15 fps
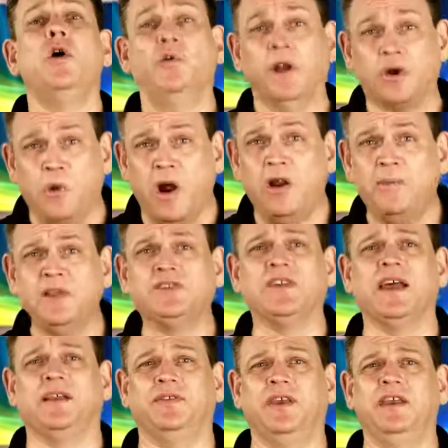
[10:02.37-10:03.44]
Requirements
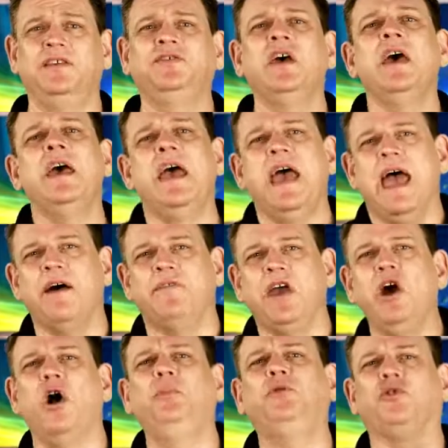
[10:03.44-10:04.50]
like these have
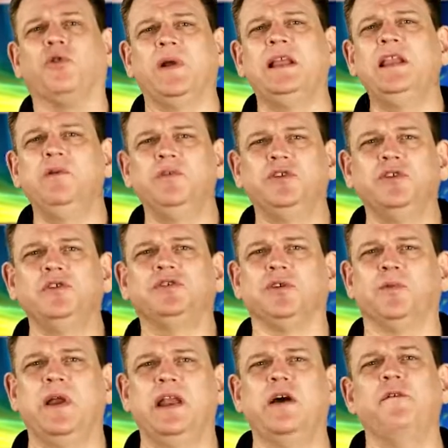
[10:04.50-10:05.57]
helped greatly reduce
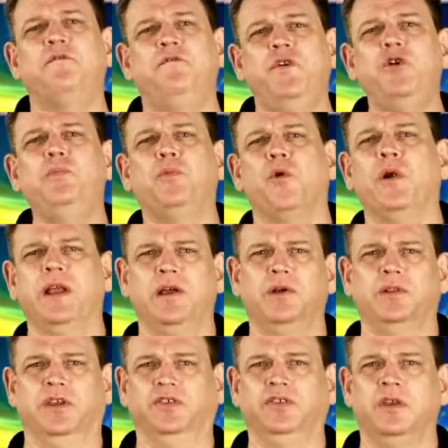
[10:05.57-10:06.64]
the rate of foodborne
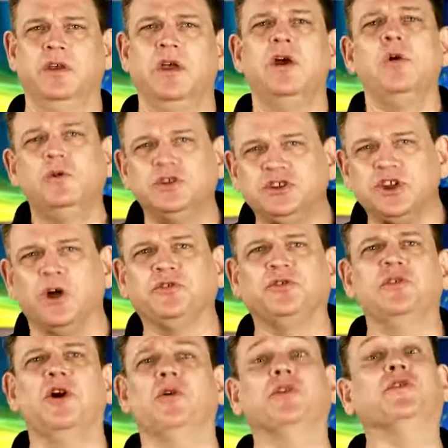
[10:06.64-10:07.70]
illness, which is
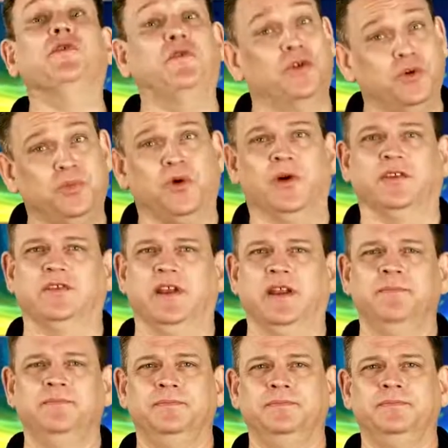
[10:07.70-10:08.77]
also known as food
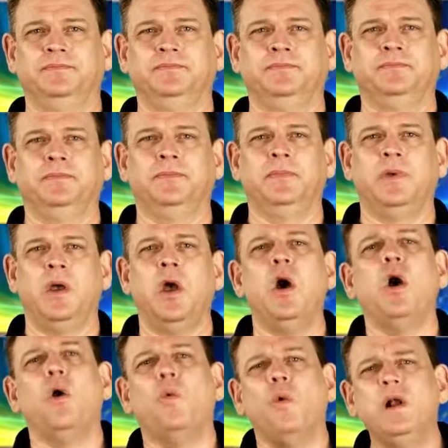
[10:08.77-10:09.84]
poisoning.
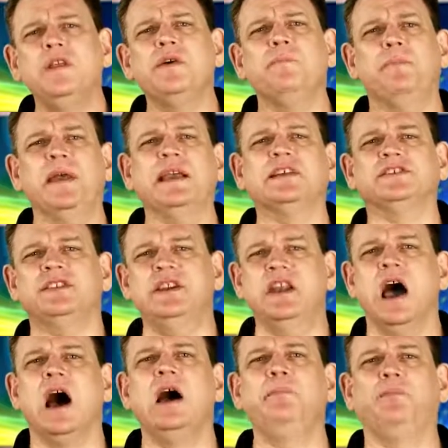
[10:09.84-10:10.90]
One of the biggest
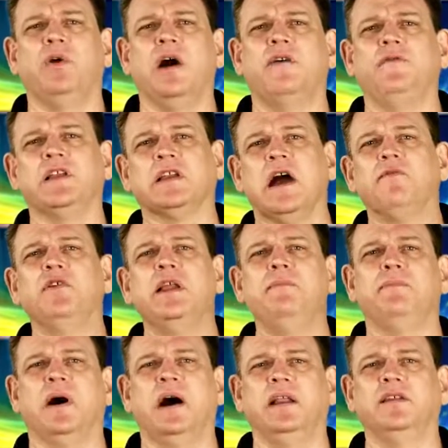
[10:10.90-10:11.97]
nonprofit
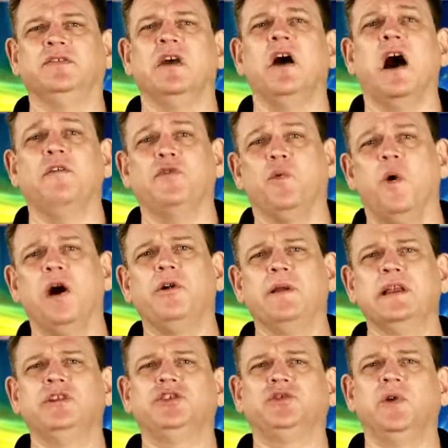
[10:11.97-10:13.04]
governing bodies of the water
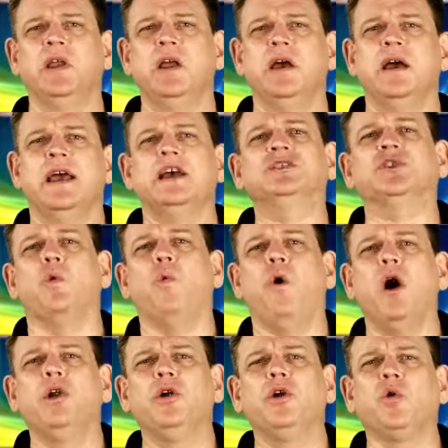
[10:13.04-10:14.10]
industry is the
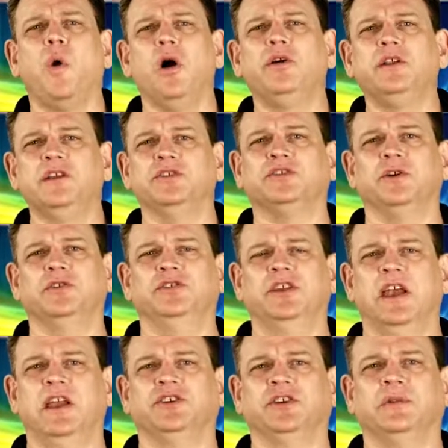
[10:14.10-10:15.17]
Water Quality
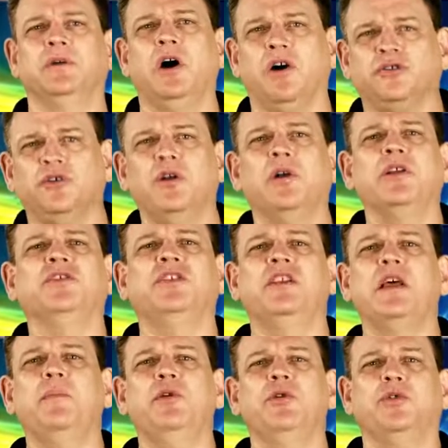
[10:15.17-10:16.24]
Association, also known as the
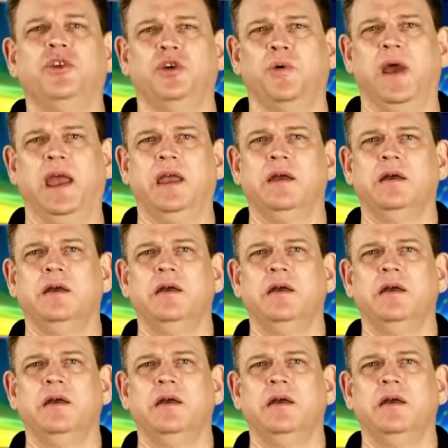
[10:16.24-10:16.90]
WQA.